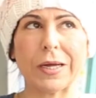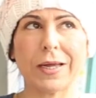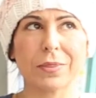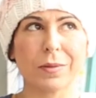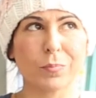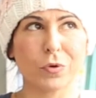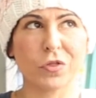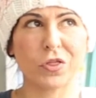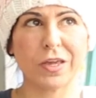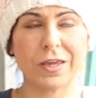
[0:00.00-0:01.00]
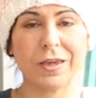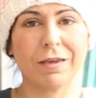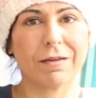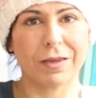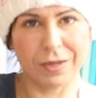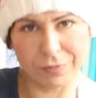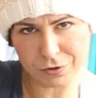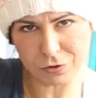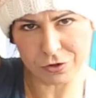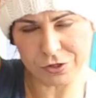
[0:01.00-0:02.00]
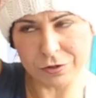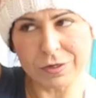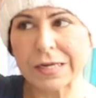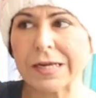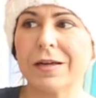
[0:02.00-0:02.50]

and the book thingy in the corner.